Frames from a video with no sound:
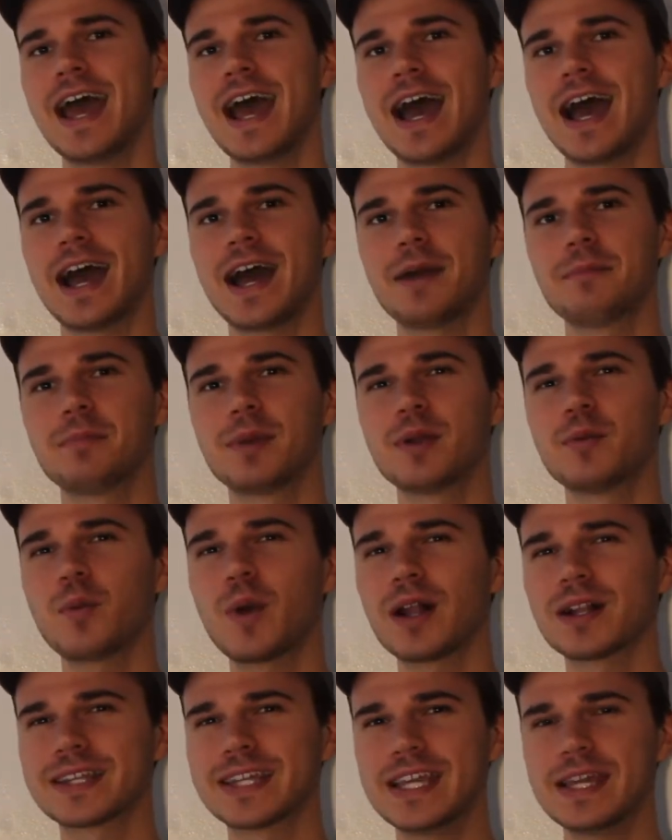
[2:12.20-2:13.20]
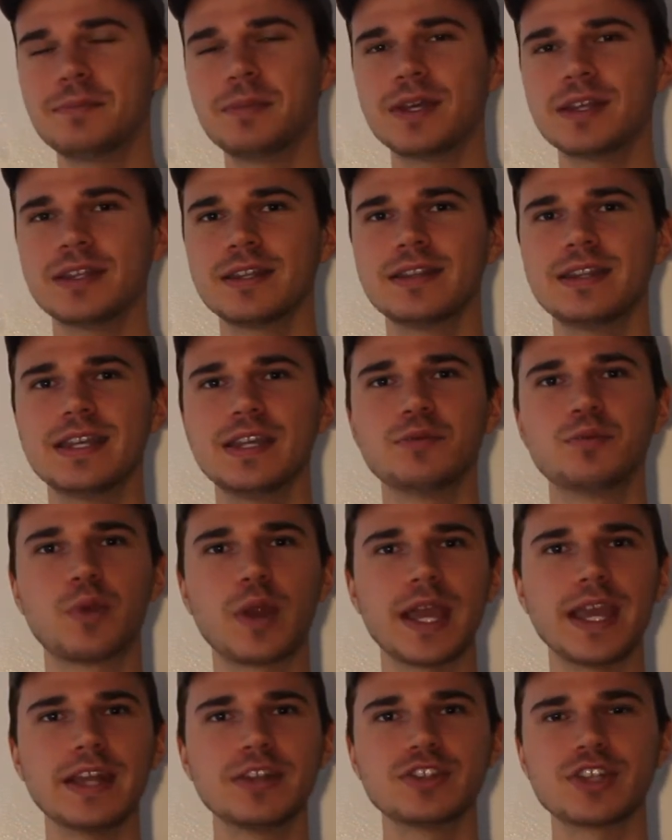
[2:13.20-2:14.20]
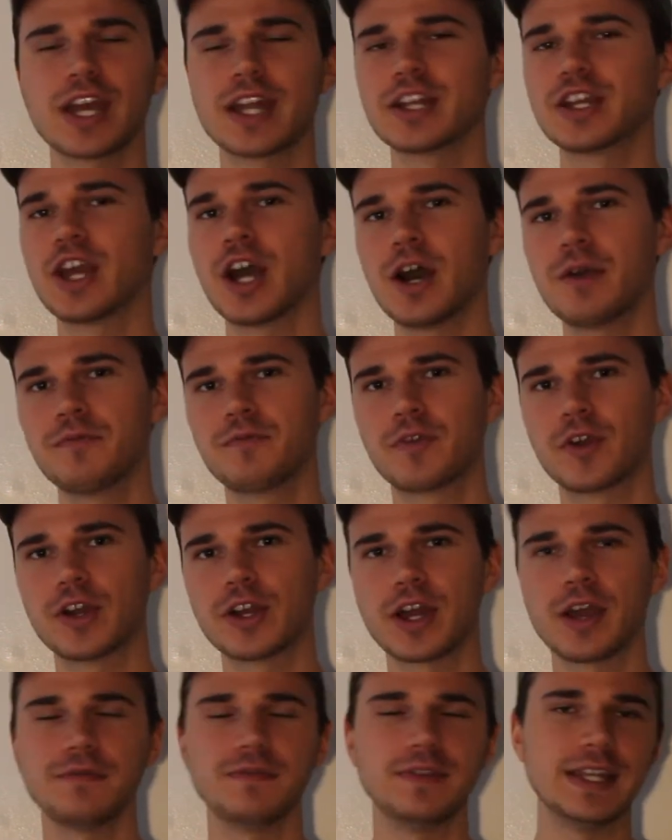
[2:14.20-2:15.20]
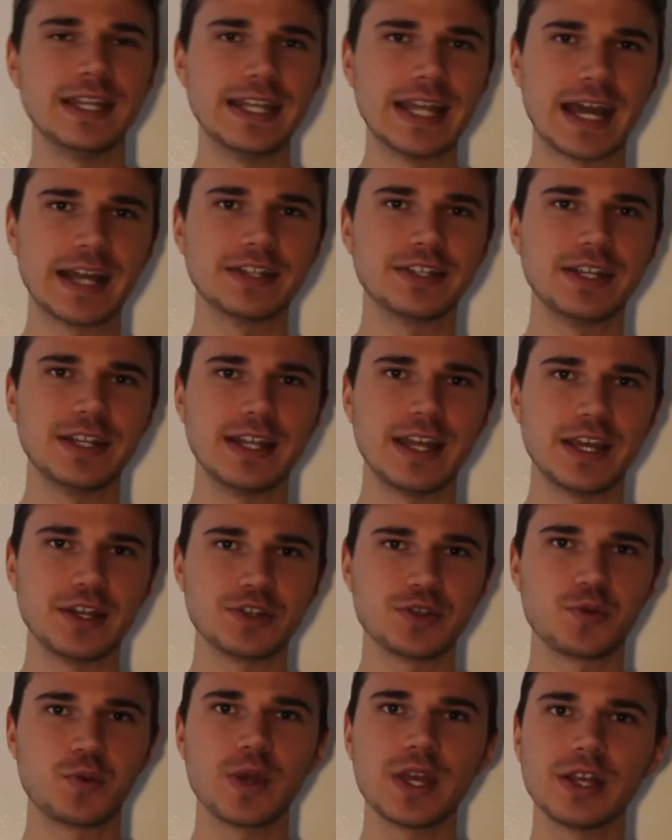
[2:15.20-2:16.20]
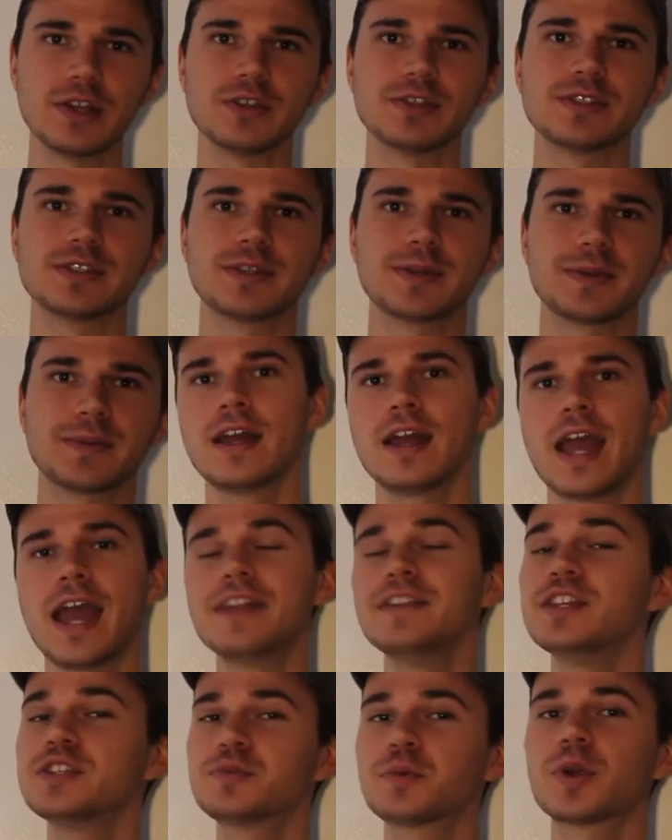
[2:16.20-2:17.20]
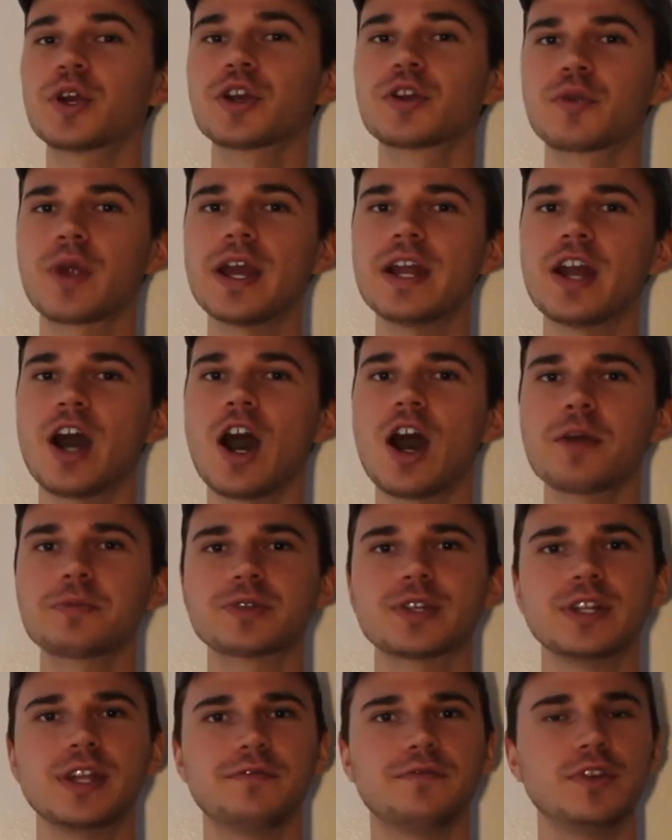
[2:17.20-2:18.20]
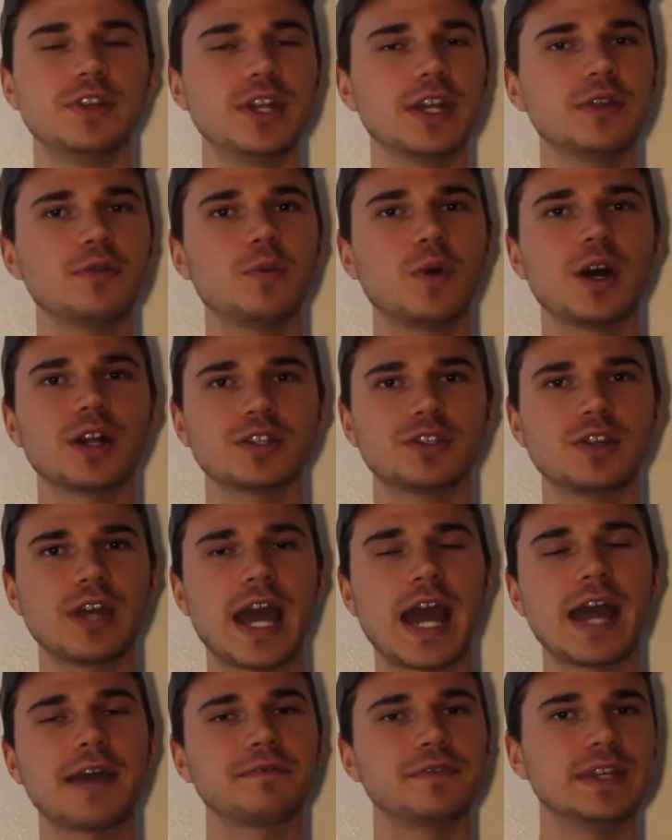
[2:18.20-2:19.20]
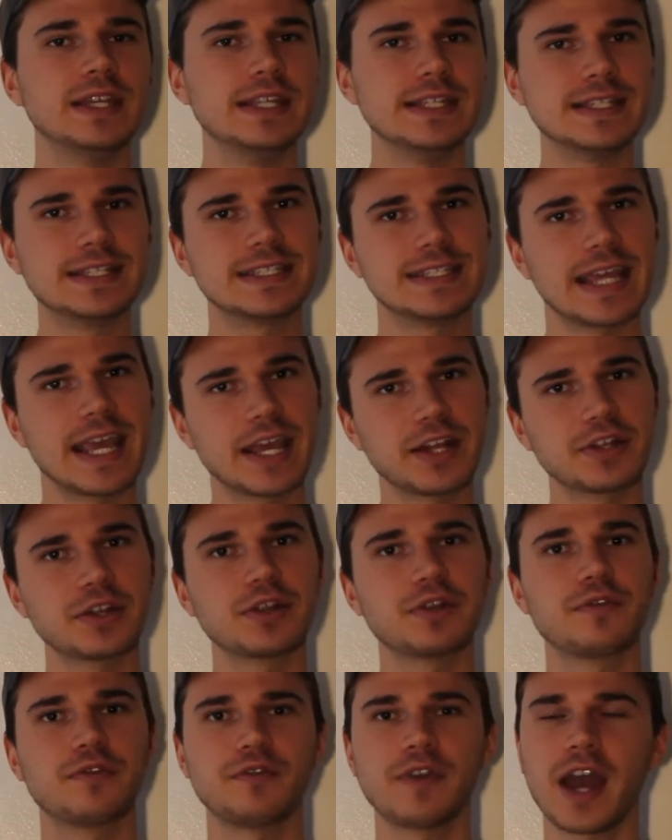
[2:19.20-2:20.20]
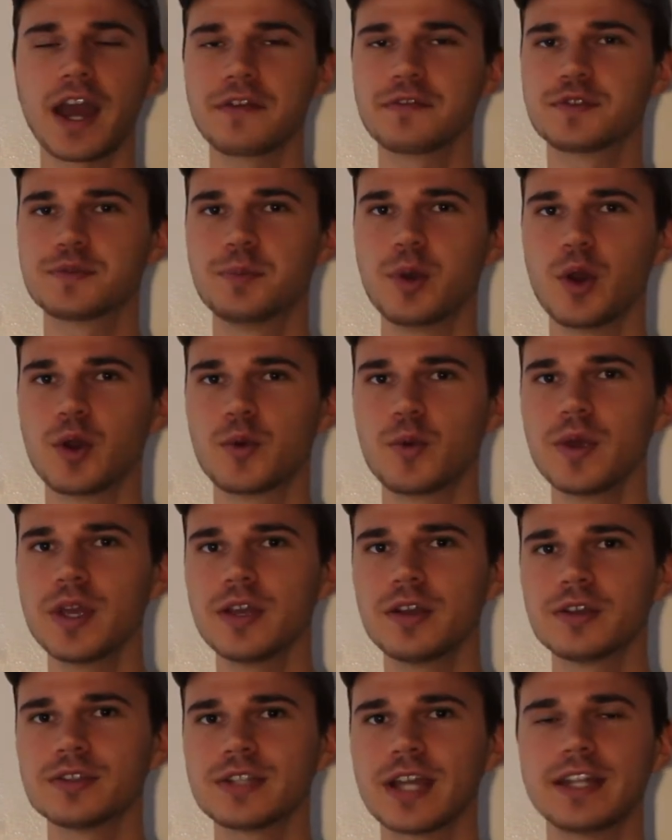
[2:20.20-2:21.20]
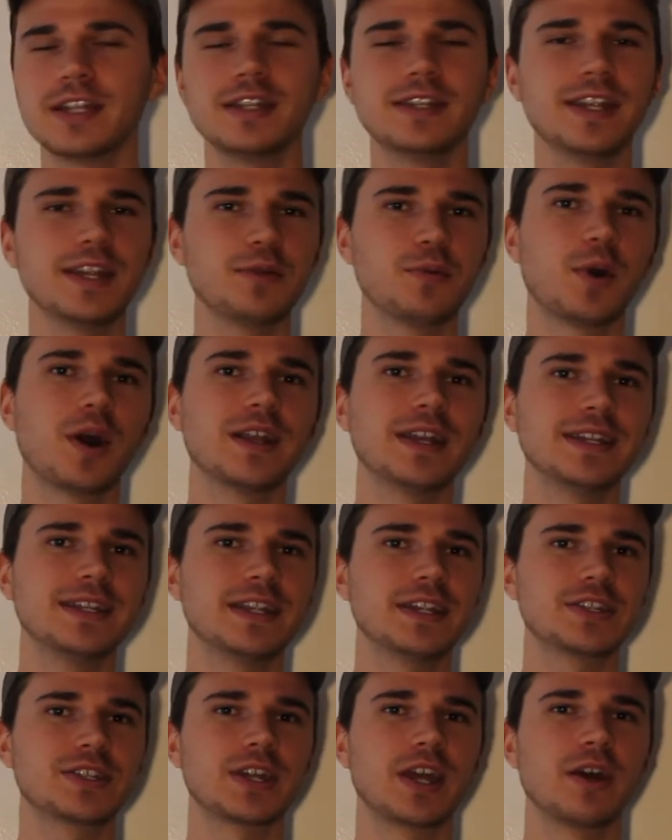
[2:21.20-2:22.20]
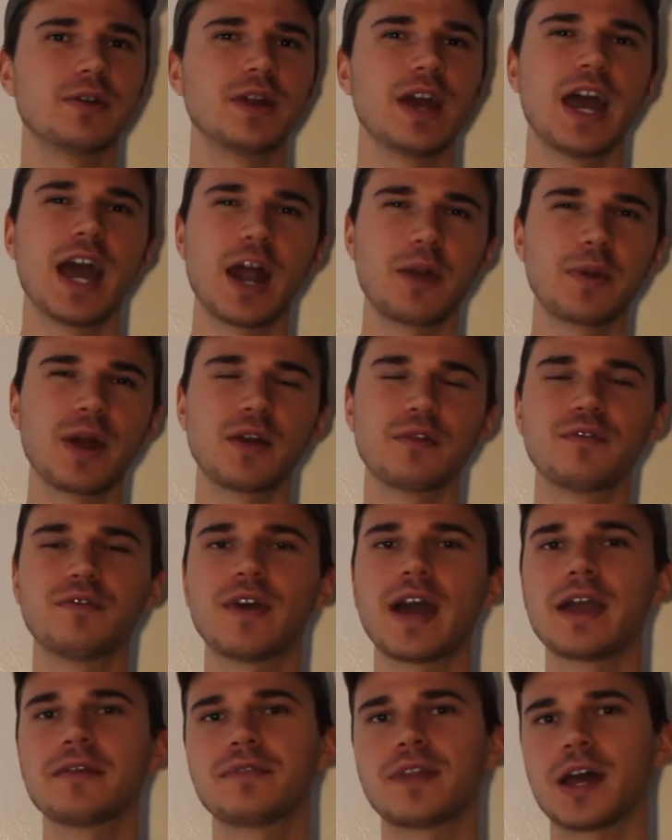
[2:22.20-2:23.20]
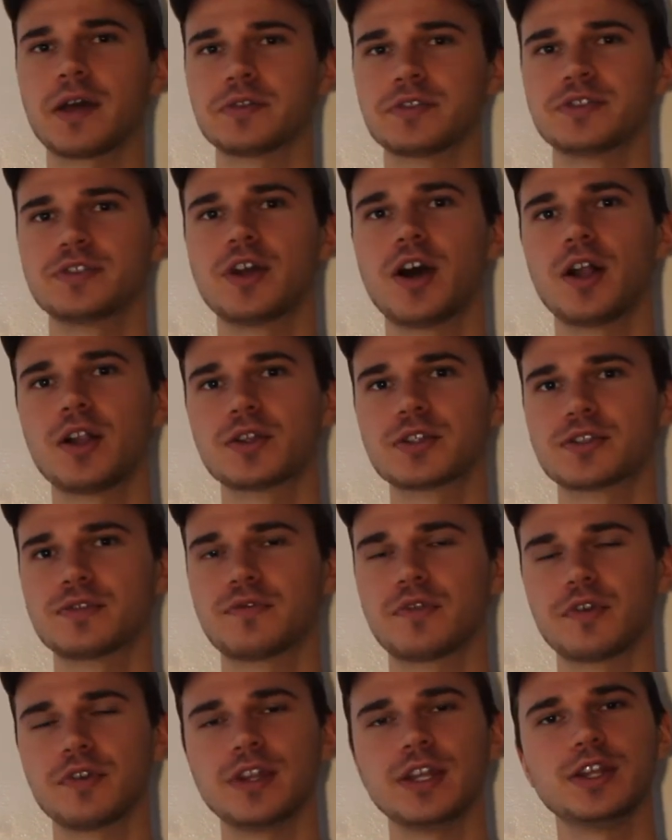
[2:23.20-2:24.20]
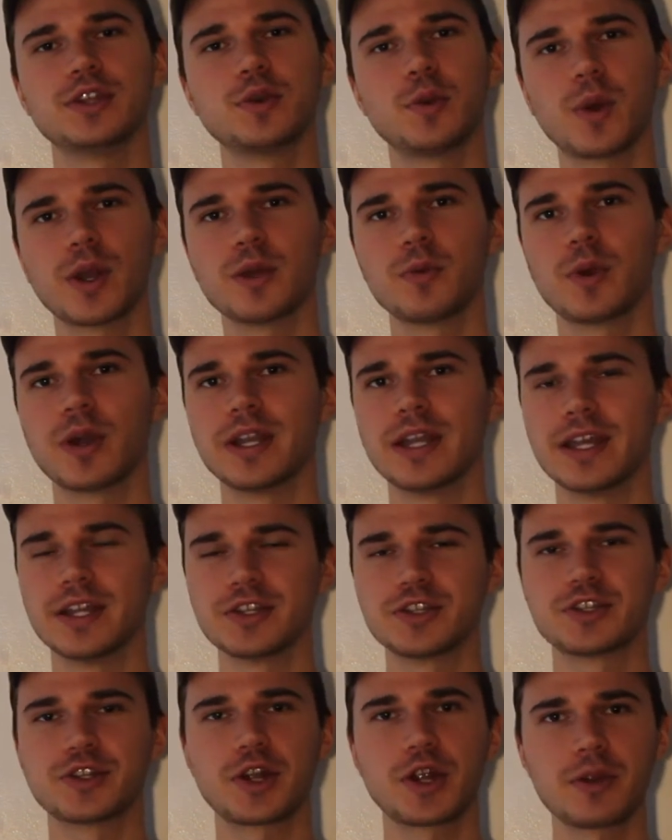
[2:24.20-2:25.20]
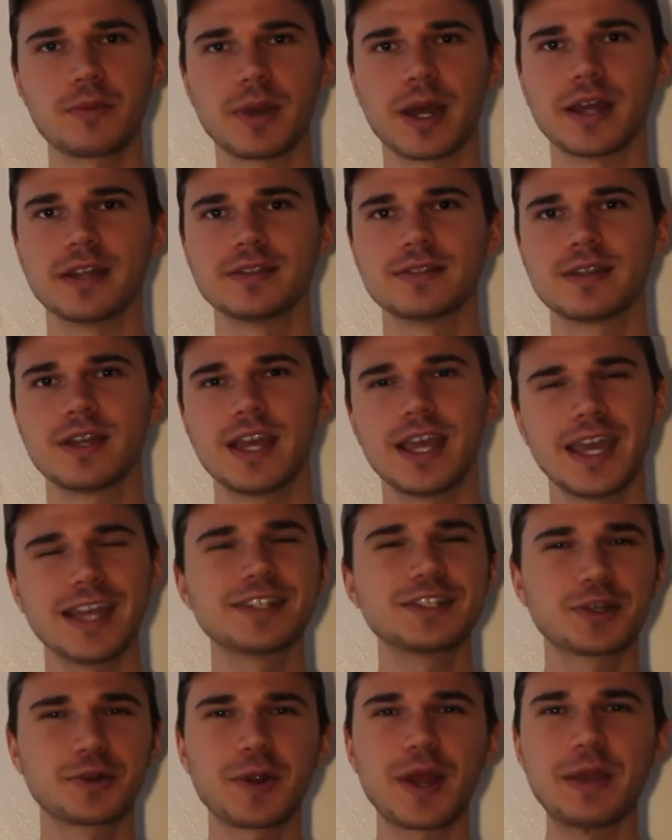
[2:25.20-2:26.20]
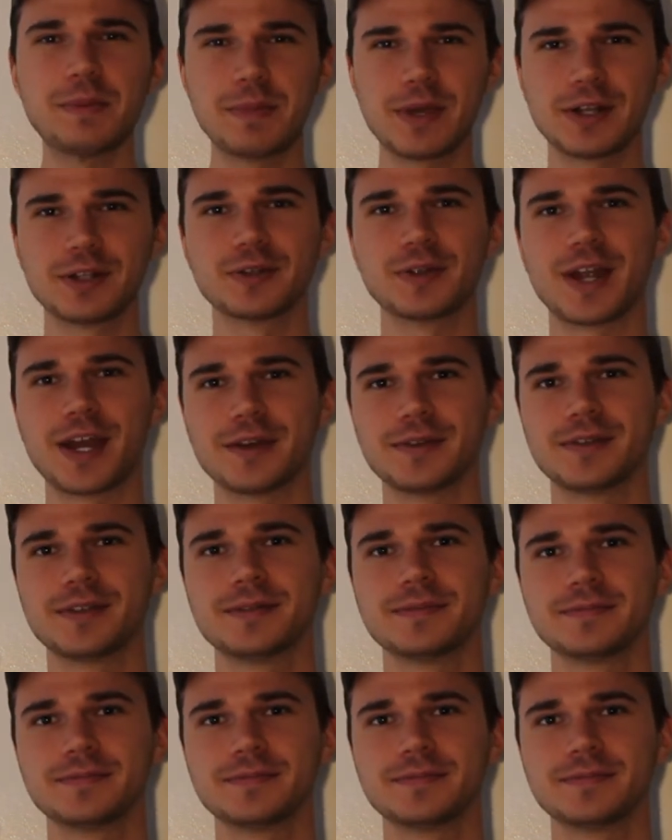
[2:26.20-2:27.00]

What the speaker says: but while keeping the range and comfort of the 19-inch wheels. And these were a great option if you didn't want to have the standard 5-spoke wheels and you didn't want to dish out around $5,000 for the 21-inch turbines. It's a great middle ground.